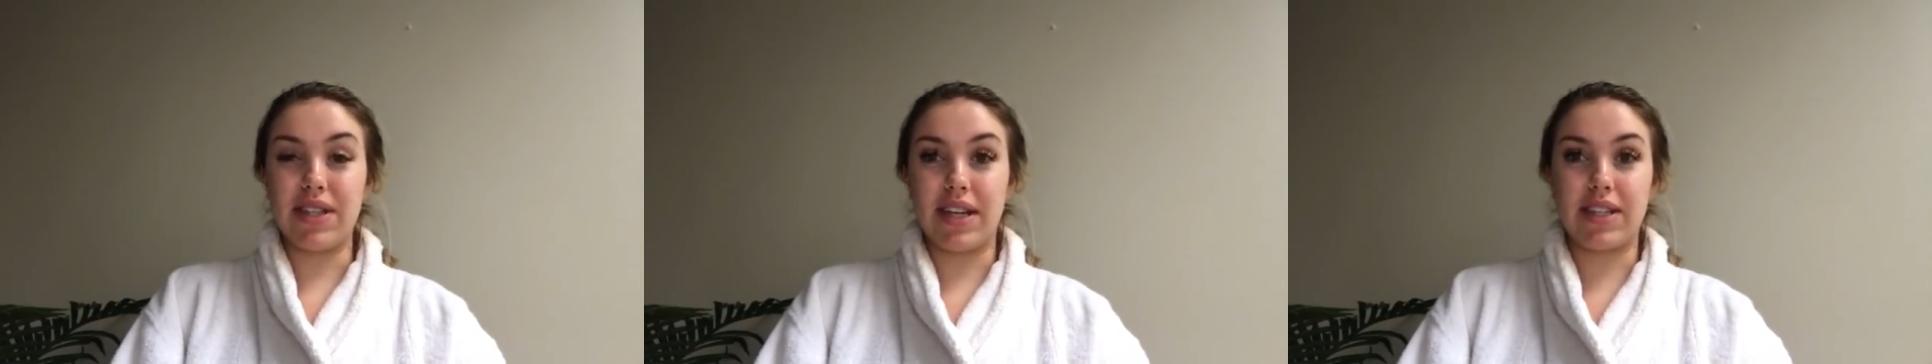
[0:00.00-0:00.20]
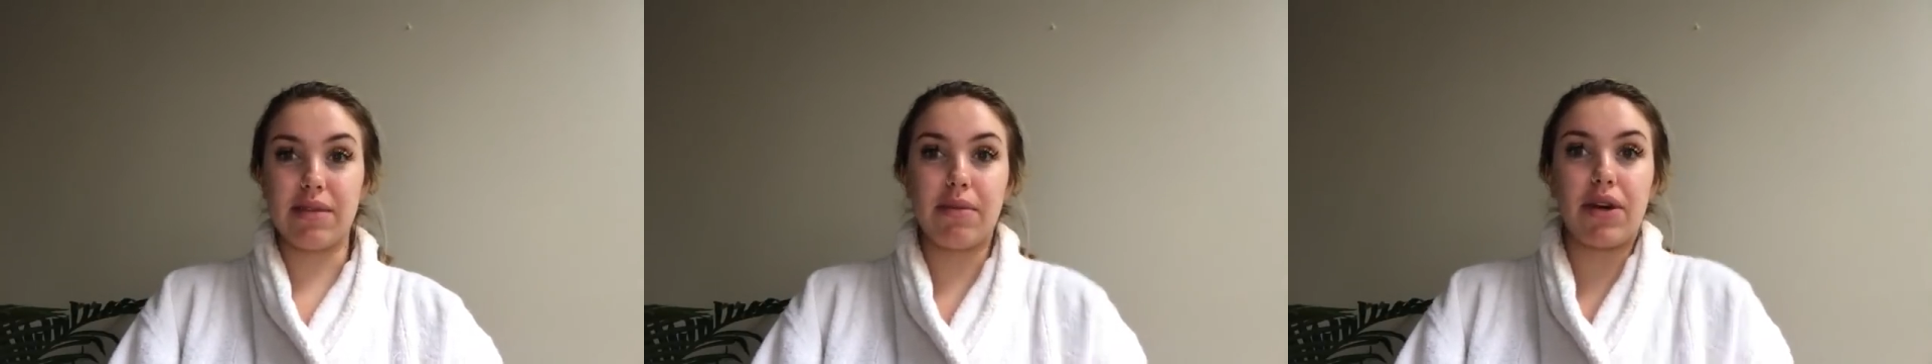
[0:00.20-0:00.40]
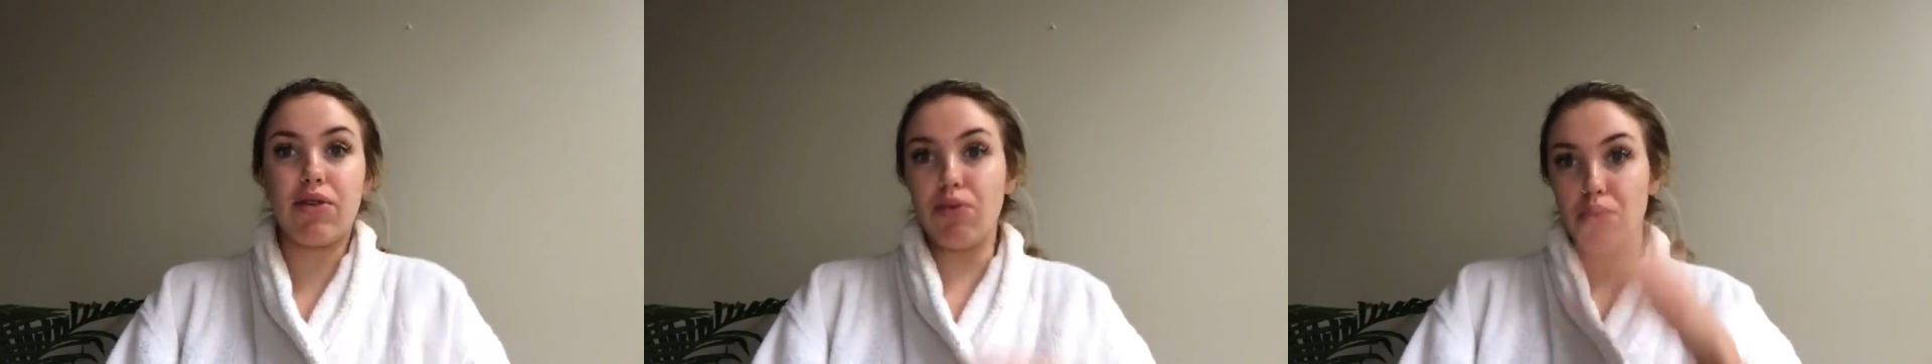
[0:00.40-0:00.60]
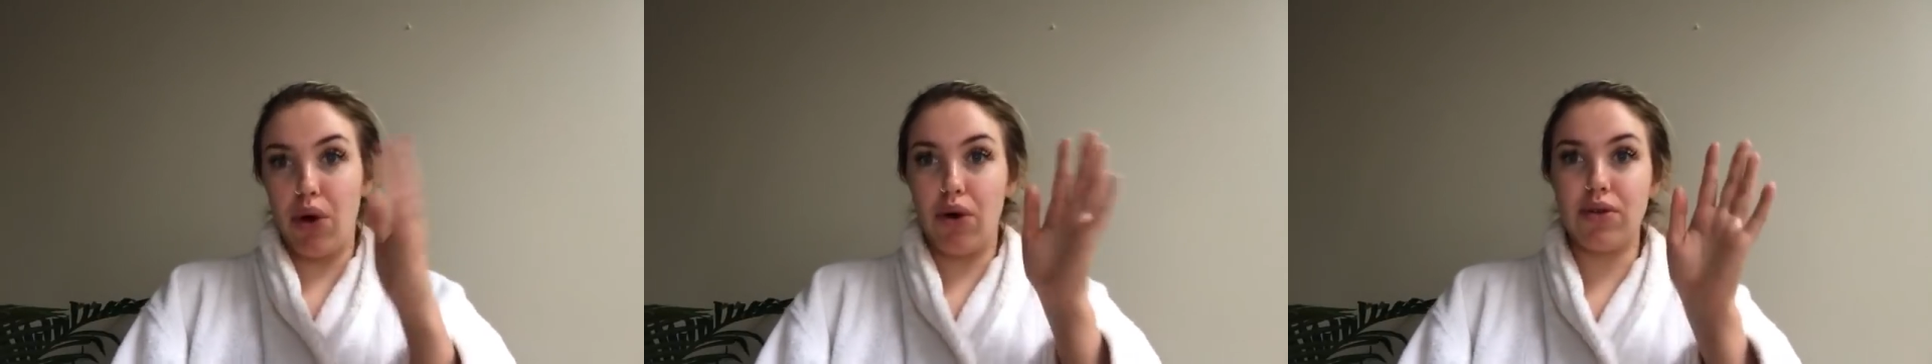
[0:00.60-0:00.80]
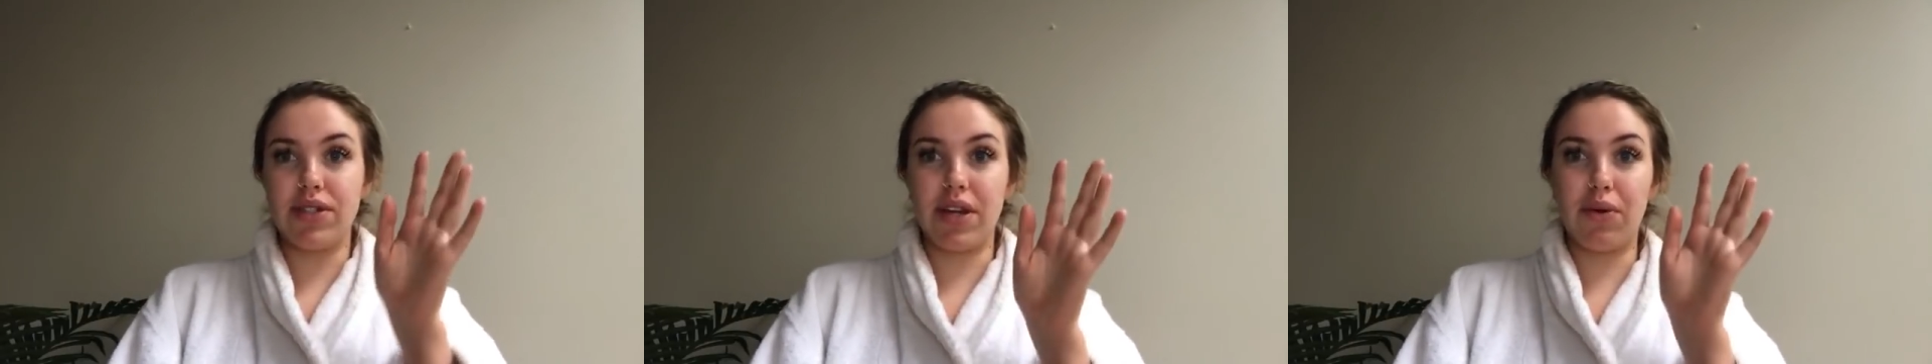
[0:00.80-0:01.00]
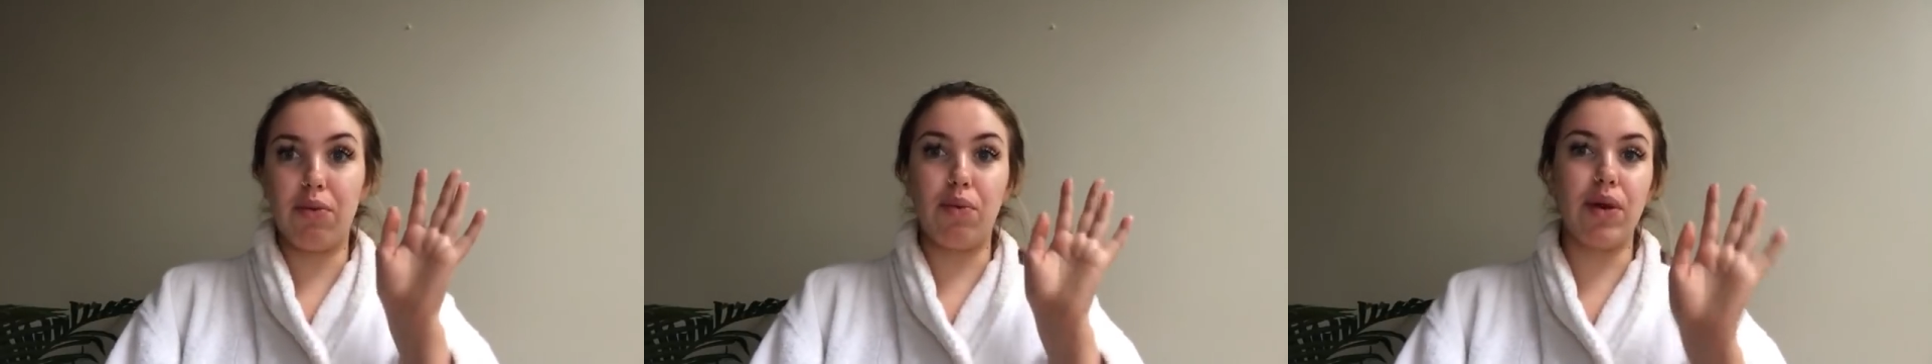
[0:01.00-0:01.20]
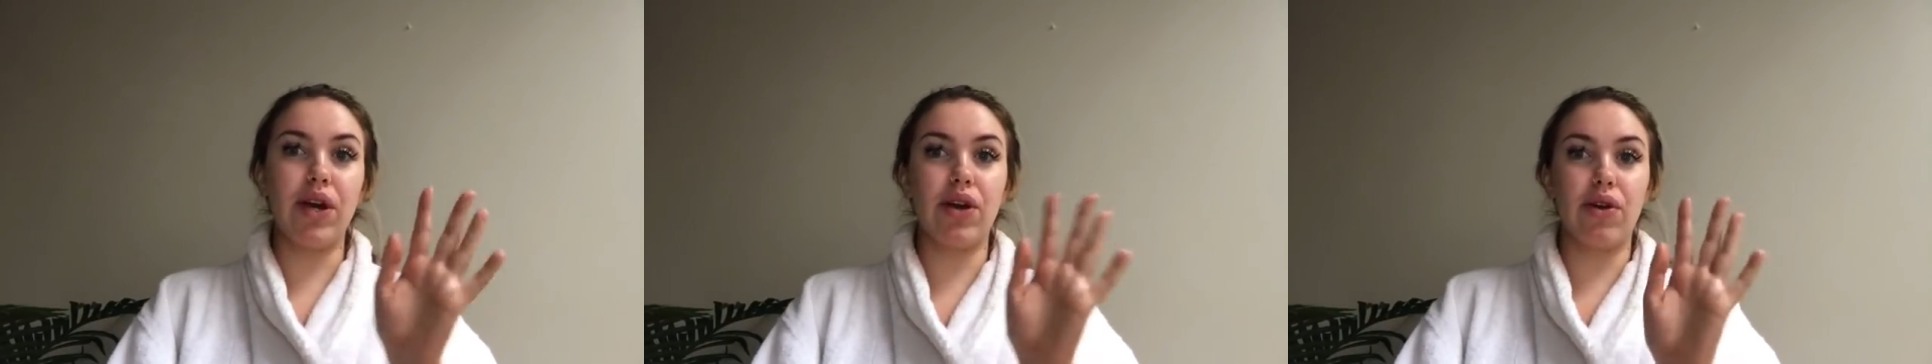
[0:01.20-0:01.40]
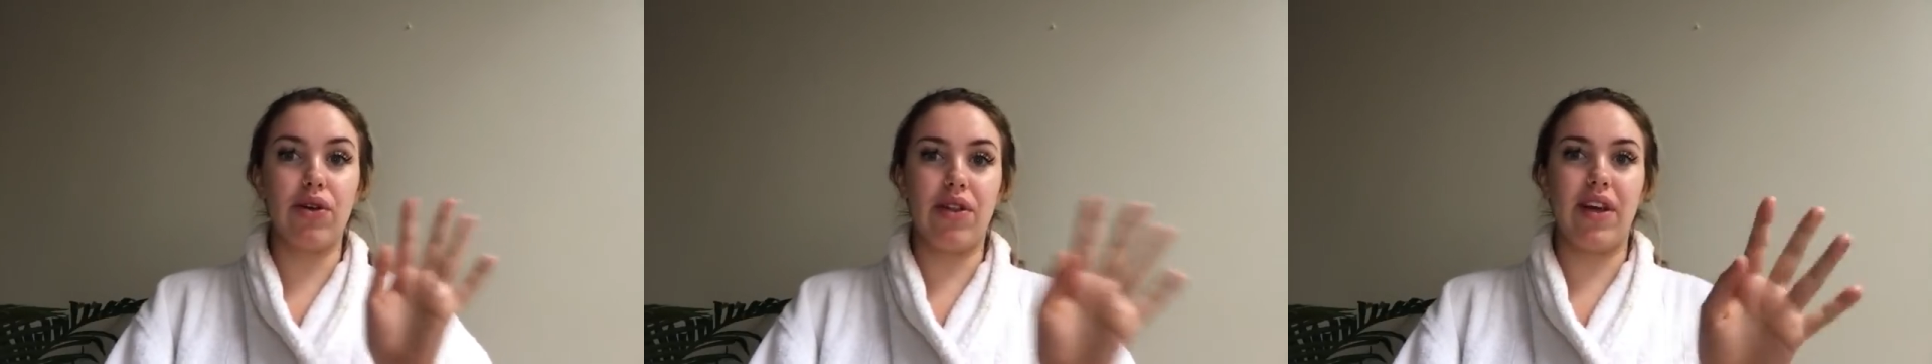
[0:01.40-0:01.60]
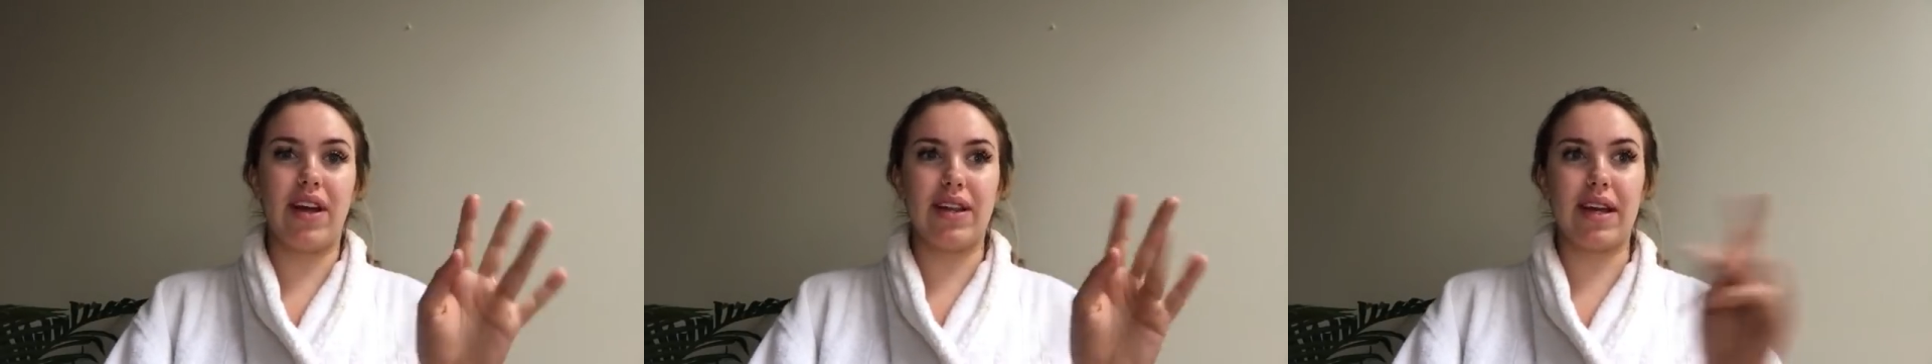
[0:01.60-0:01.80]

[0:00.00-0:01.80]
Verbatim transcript: like some like gross like weird thing.